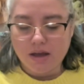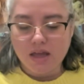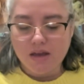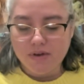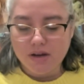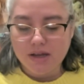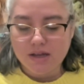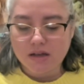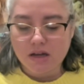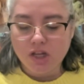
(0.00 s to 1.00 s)
Even
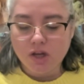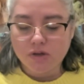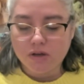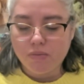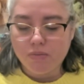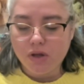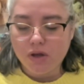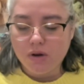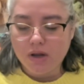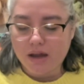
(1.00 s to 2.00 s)
his unusual
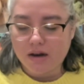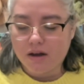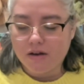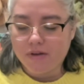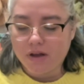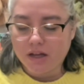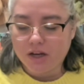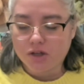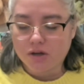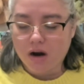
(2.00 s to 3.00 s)
beauty and unfailing
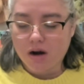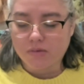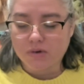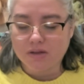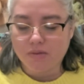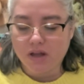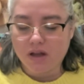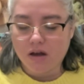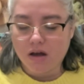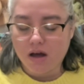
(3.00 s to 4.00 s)
charm were
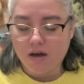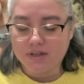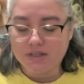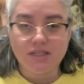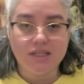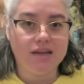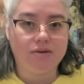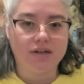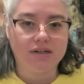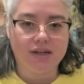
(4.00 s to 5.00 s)
something of a
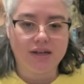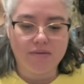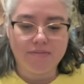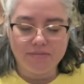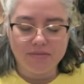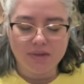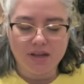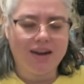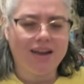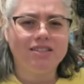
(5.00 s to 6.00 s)
secret to him.
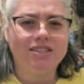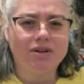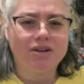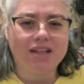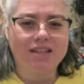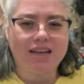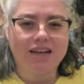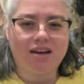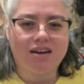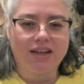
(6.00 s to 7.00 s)
And I also wonder if that's like
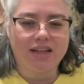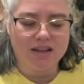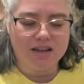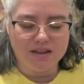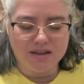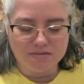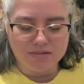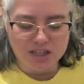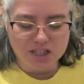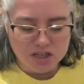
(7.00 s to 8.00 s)
kind of like the
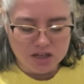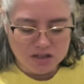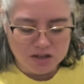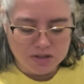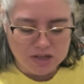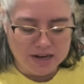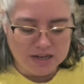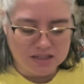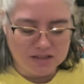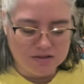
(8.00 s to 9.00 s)
religious undertones that I
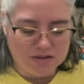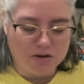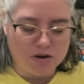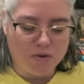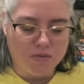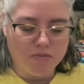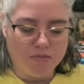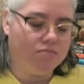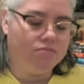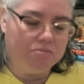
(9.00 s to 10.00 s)
just don't know
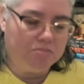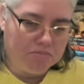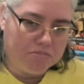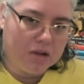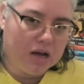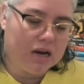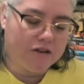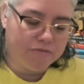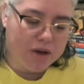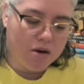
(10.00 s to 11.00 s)
enough
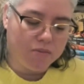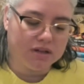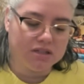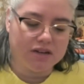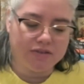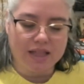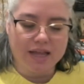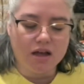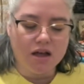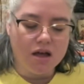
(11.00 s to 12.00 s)
about, but there's definitely
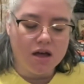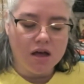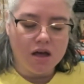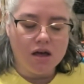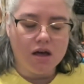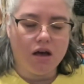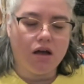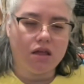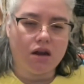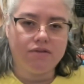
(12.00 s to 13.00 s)
like a
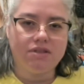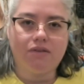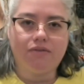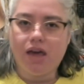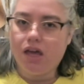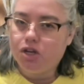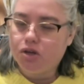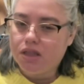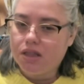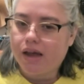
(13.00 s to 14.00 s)
lot of self
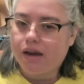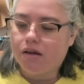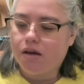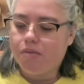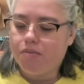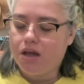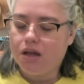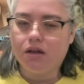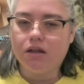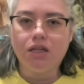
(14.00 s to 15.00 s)
hatred that
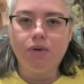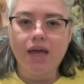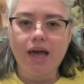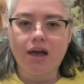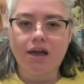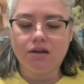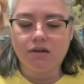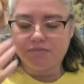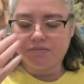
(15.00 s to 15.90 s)
Louis had.